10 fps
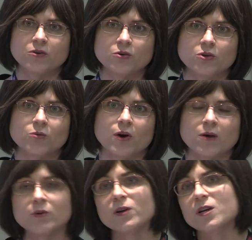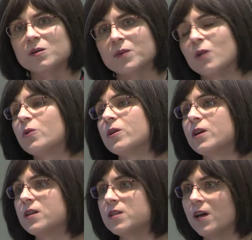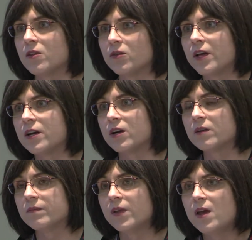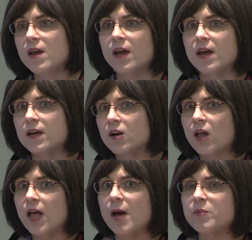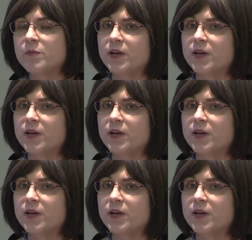out who you are. We're going to email. We're going to get together later. And it all happened